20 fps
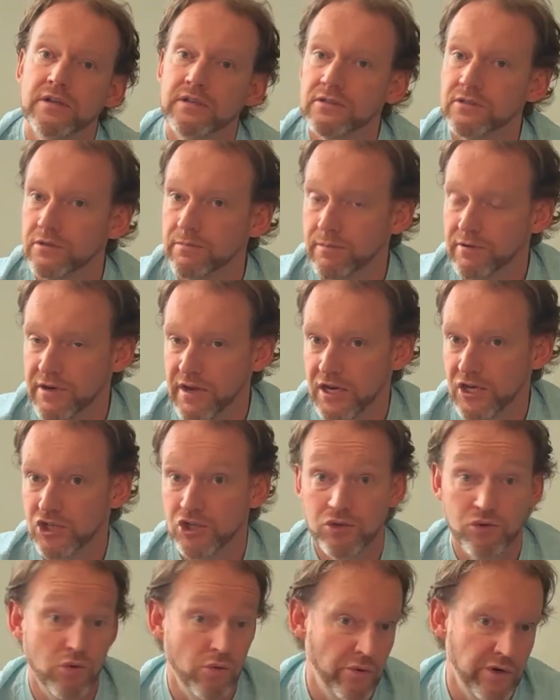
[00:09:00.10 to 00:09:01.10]
into
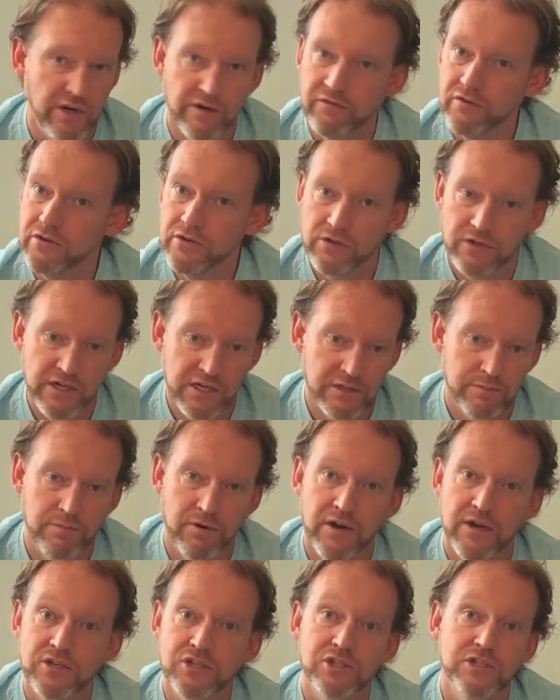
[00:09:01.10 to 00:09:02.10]
production or wherever your next
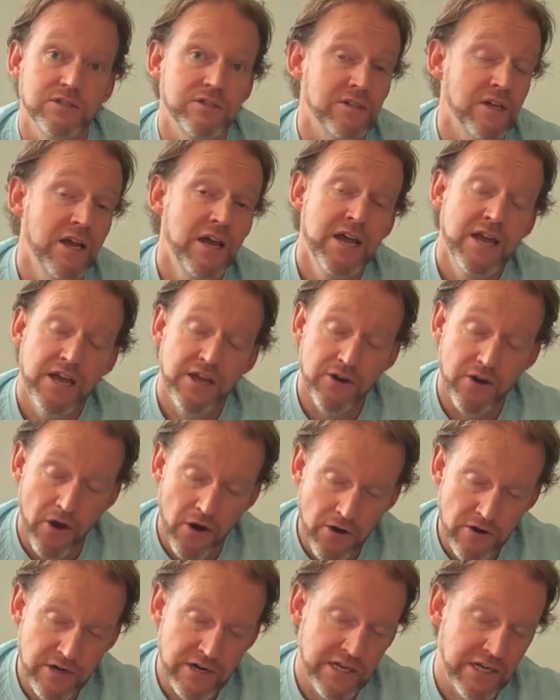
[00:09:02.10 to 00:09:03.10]
branch is. It
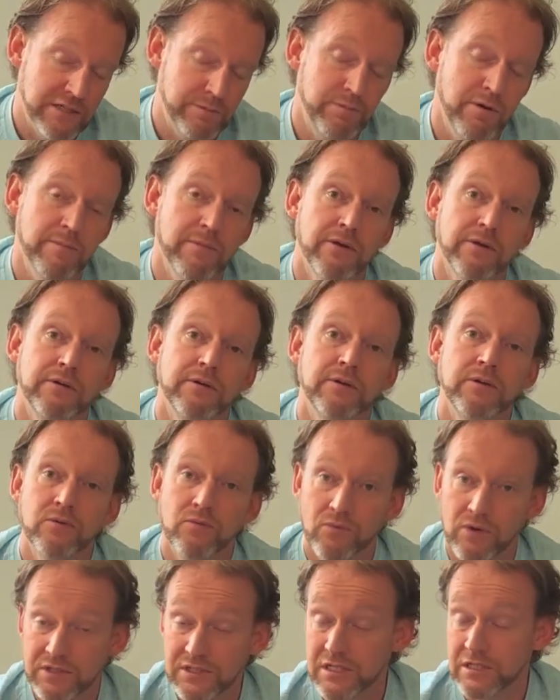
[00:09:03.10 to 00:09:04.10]
only gets promoted
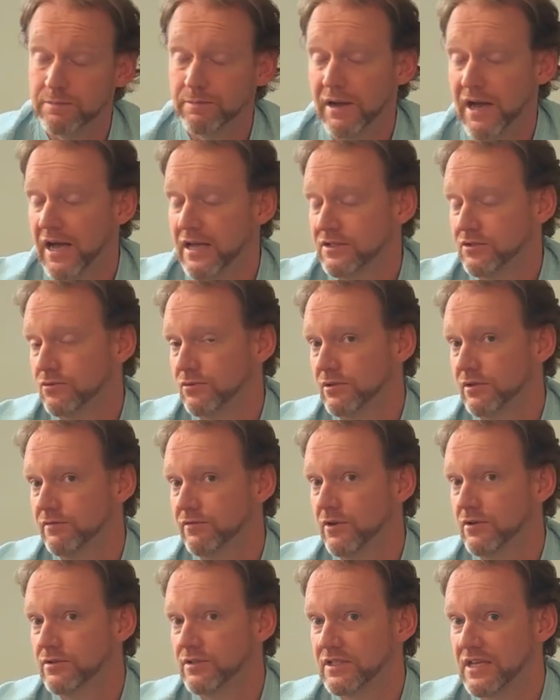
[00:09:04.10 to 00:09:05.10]
once it's passed all of
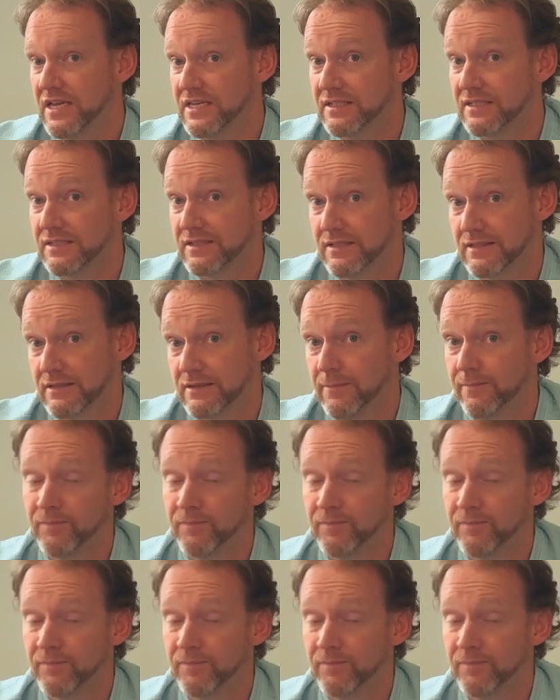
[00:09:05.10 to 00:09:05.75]
those tests.